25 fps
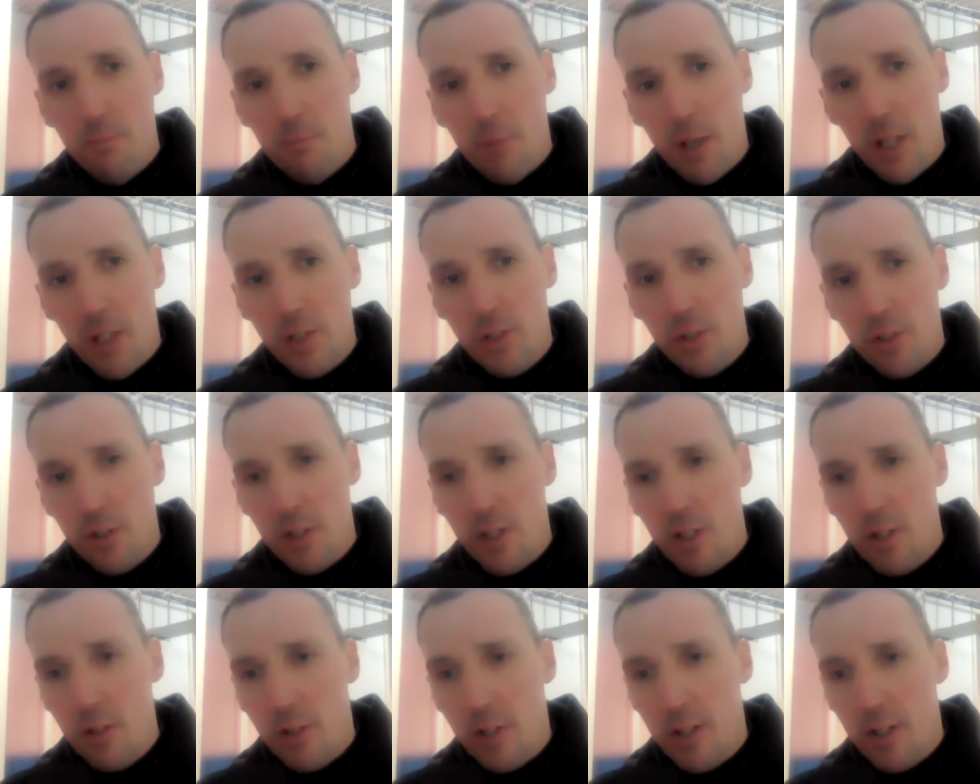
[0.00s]
Make sure
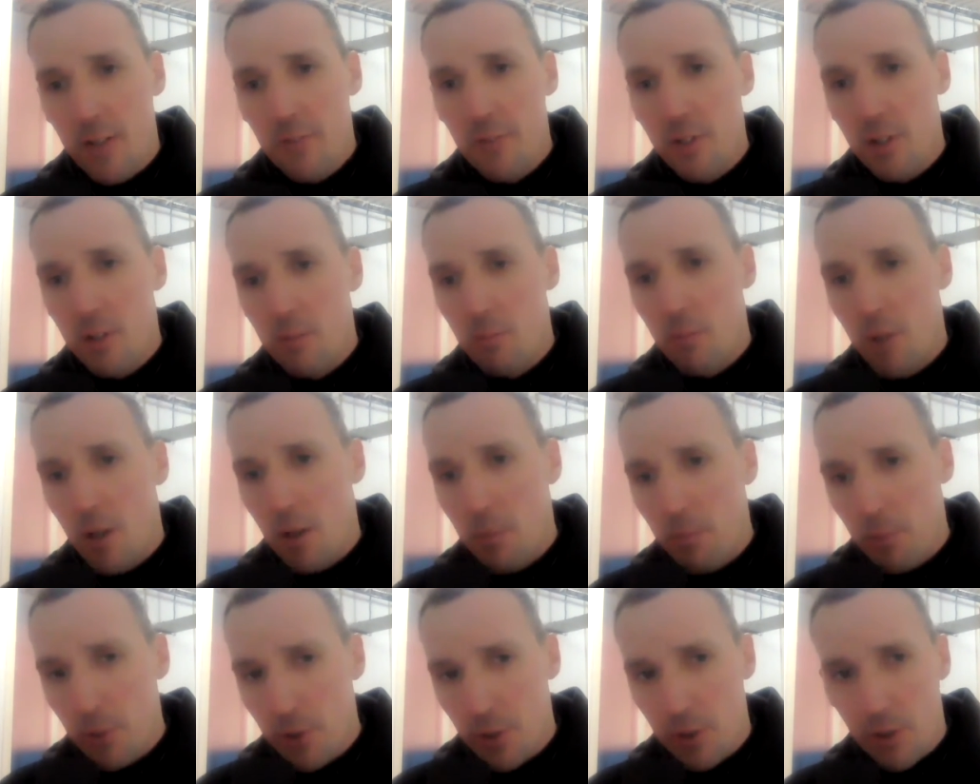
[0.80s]
that you're giving them a
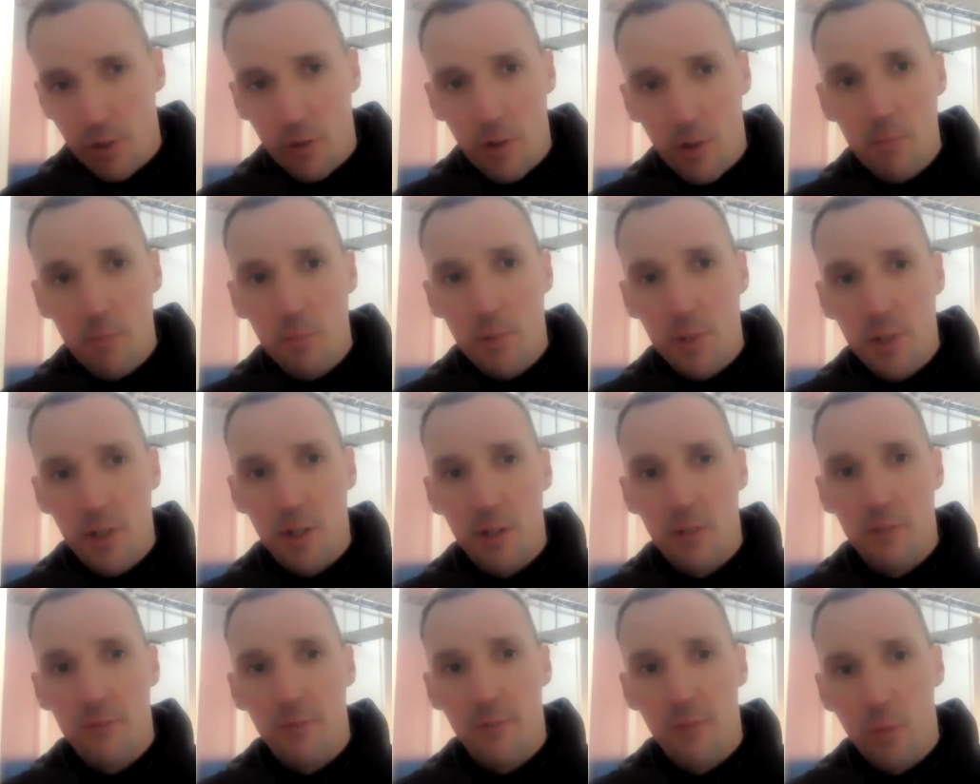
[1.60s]

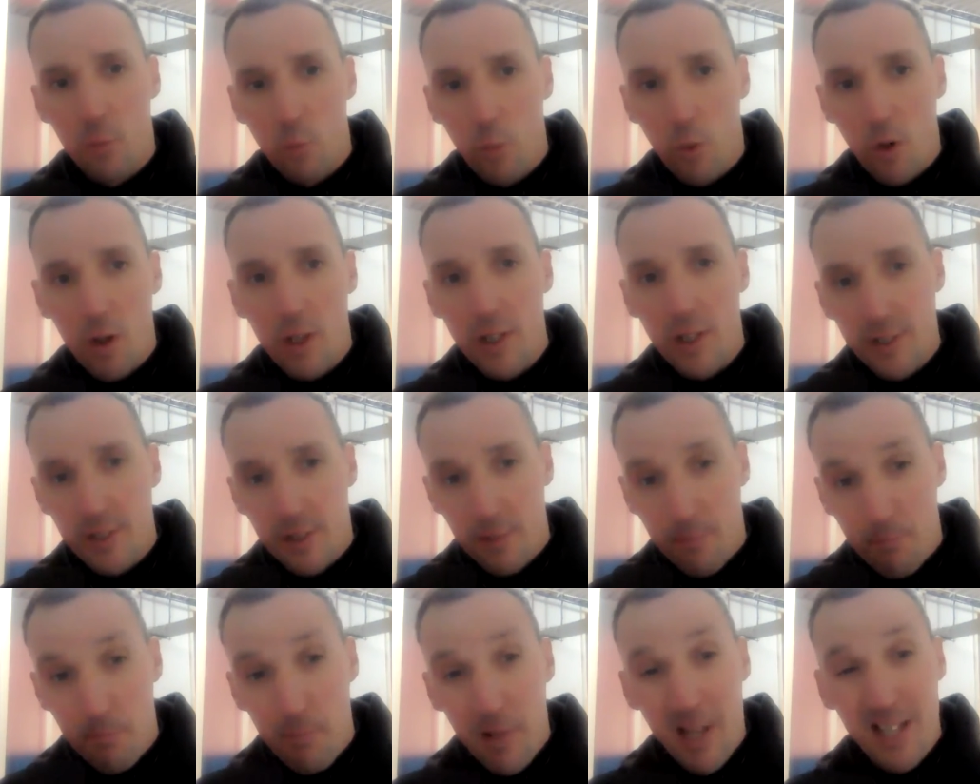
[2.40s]
prescription for what's
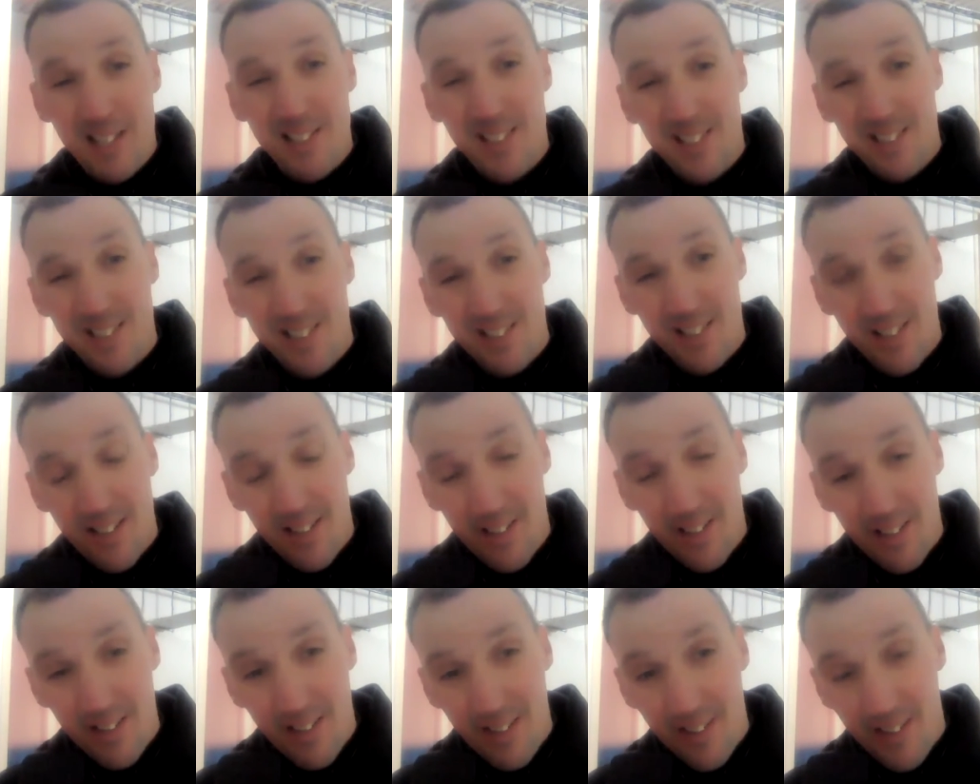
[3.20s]
the
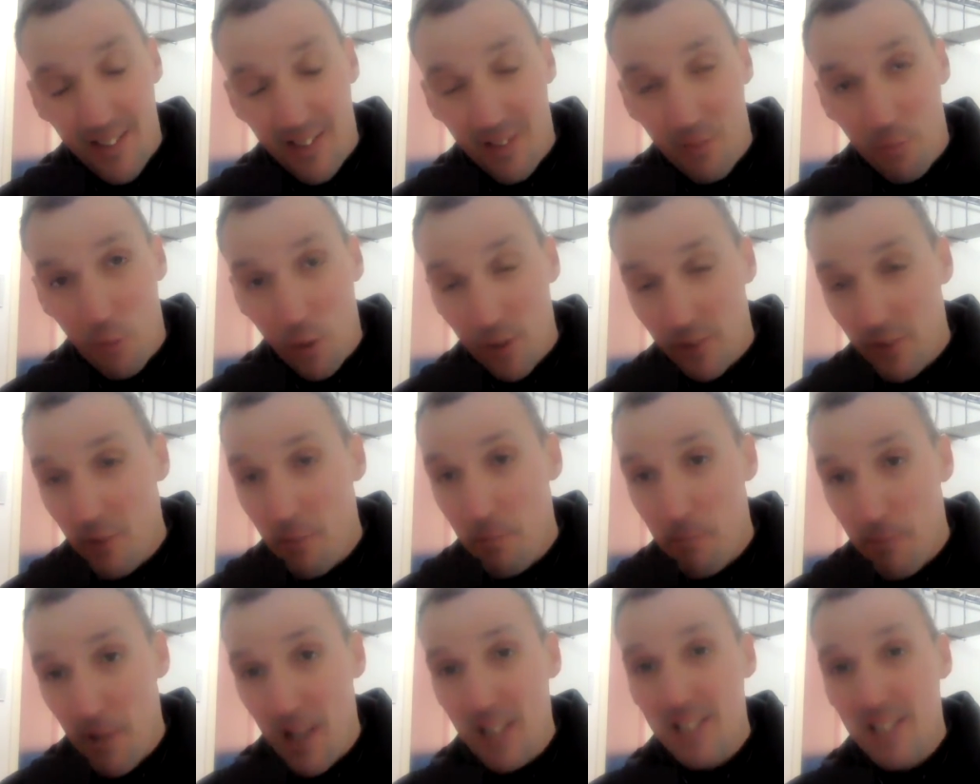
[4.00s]

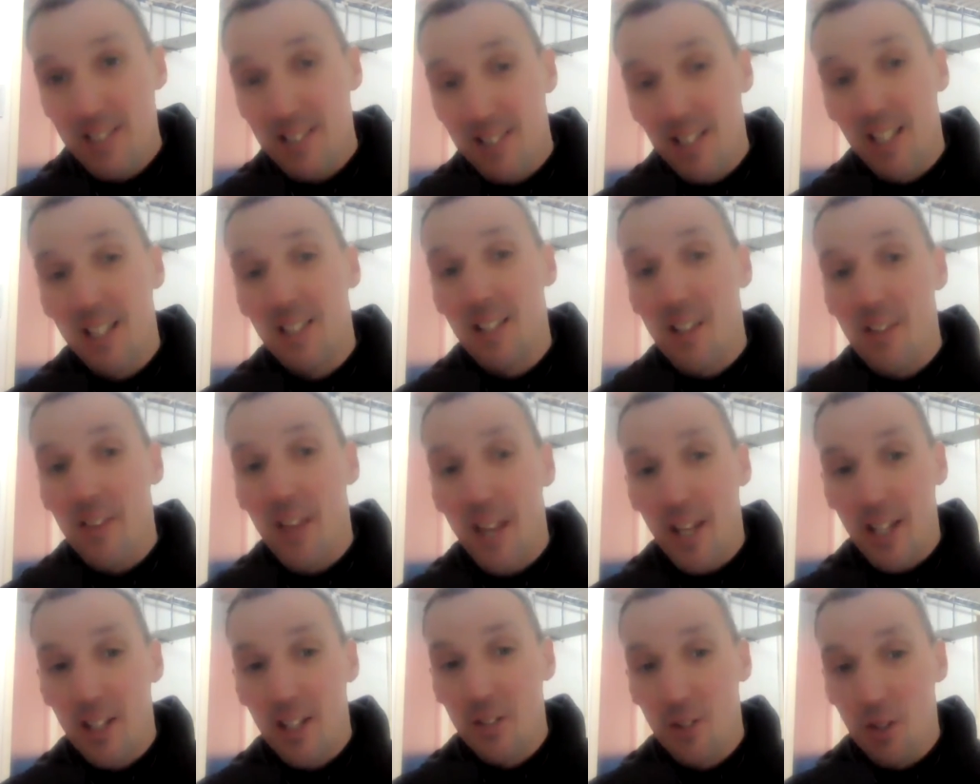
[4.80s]
best thing that
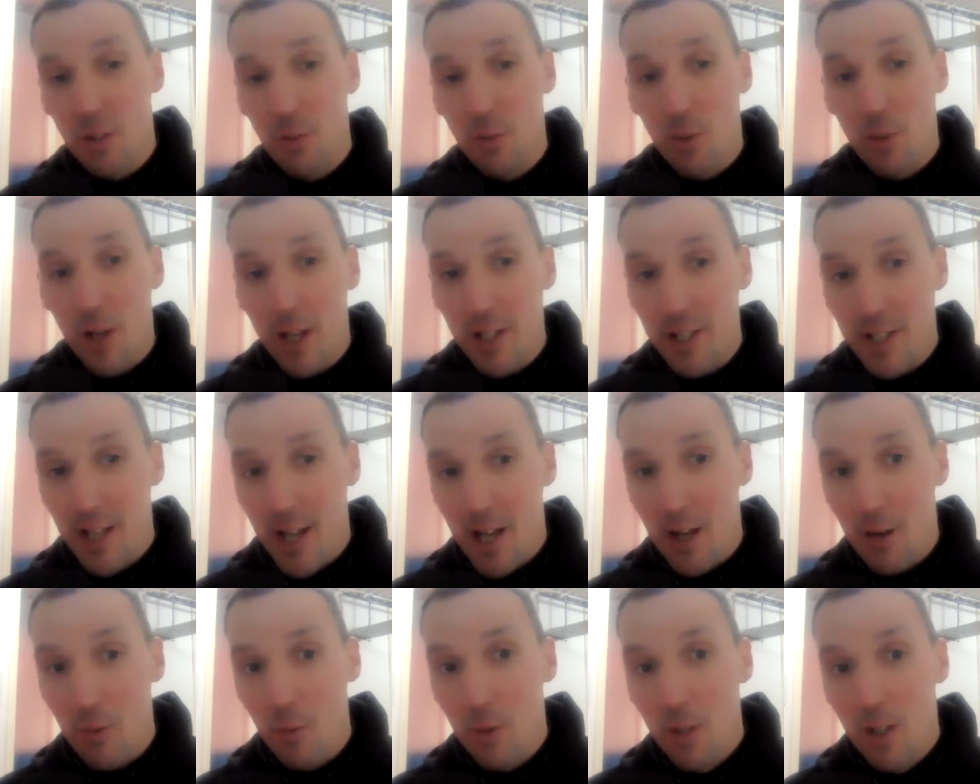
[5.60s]
they can do right
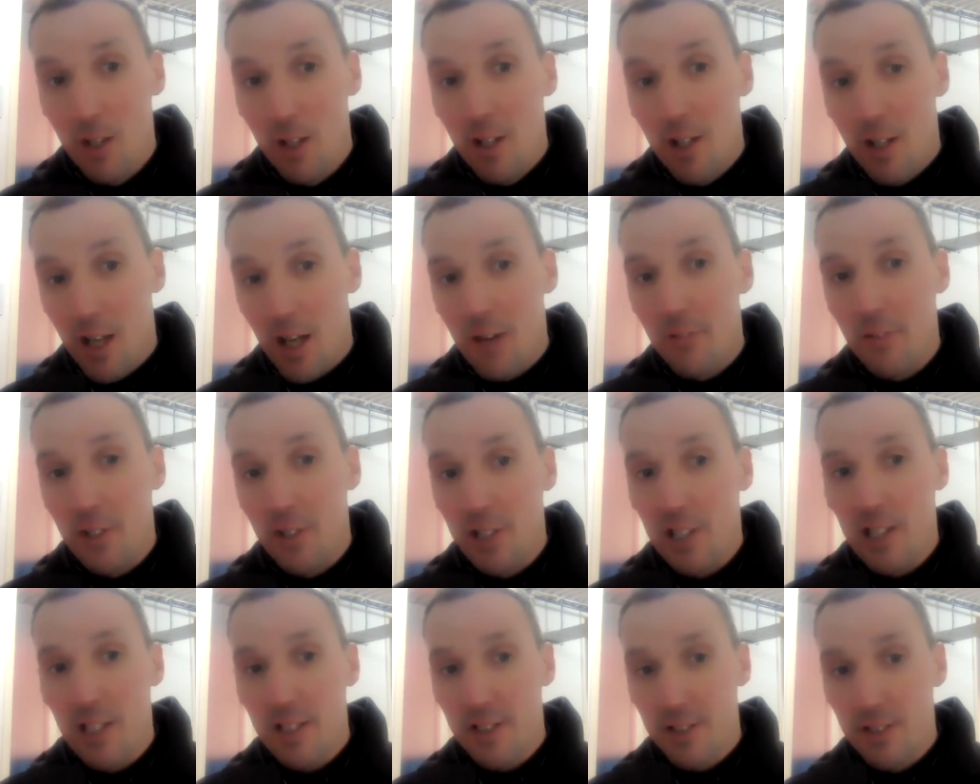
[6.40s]
now, having
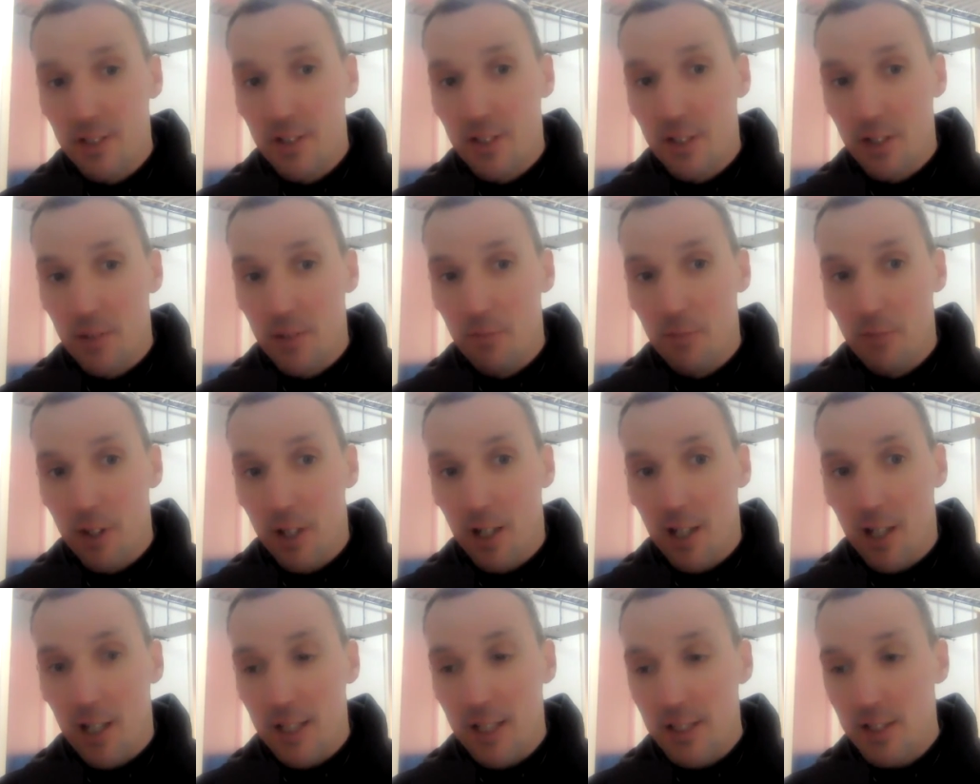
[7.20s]
listened to them for the
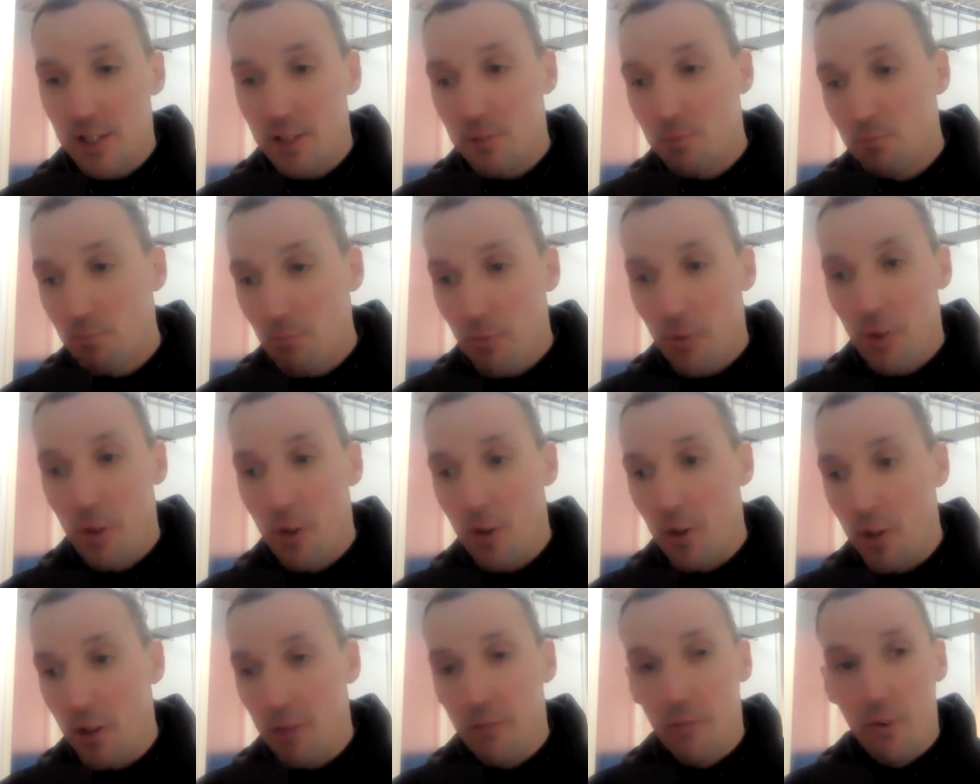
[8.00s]
last
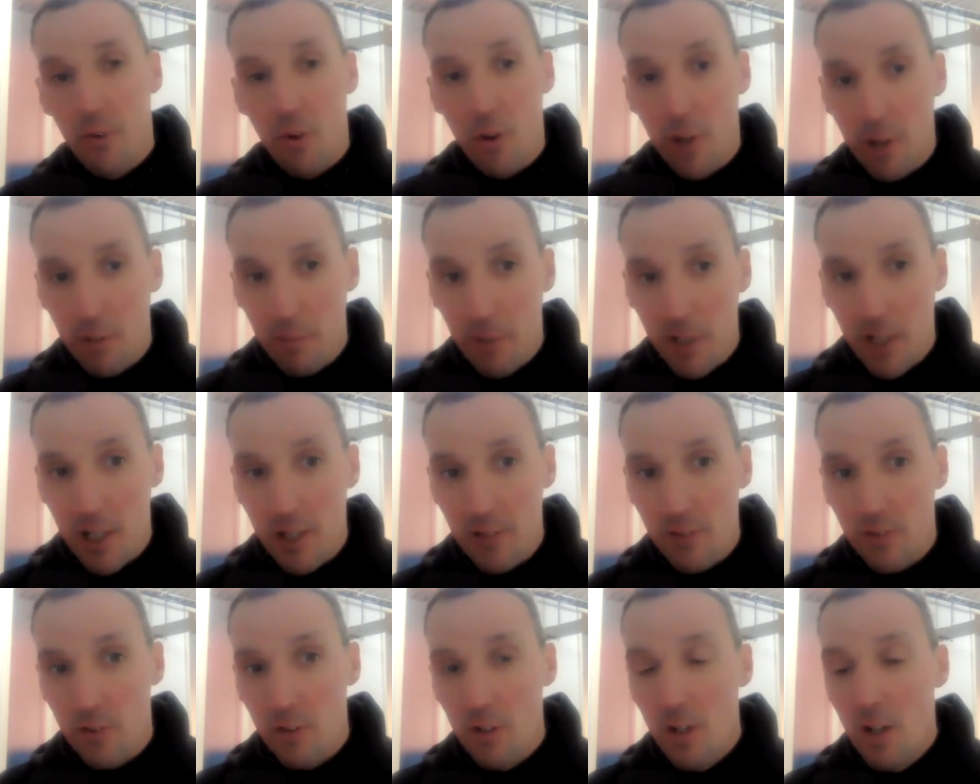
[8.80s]
30, 40
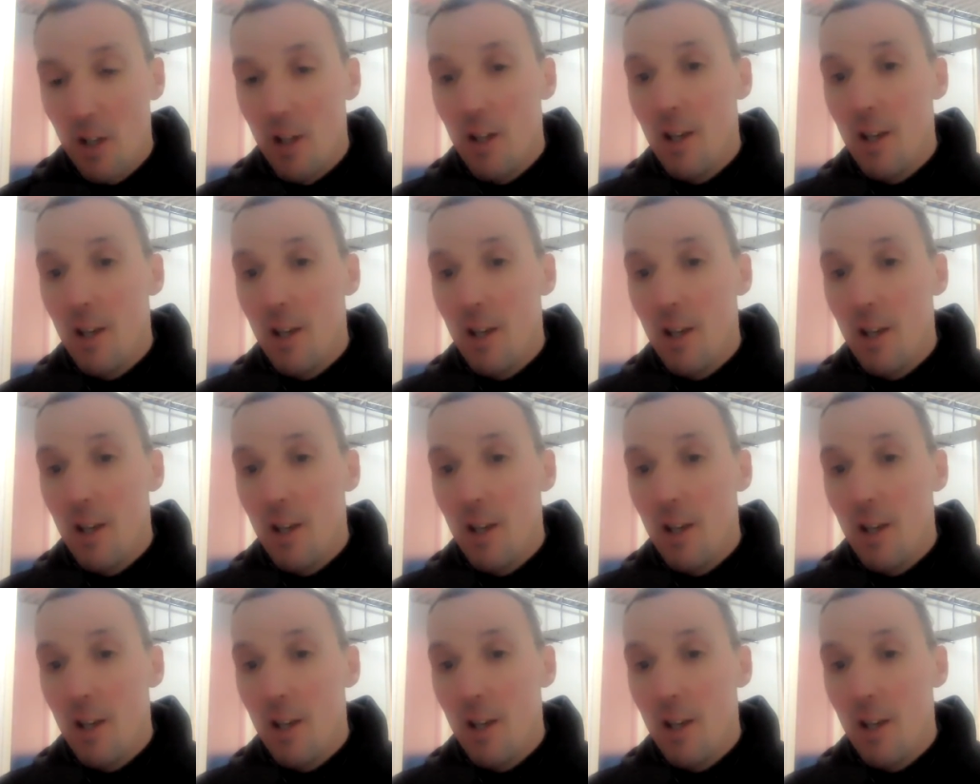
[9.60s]
minutes.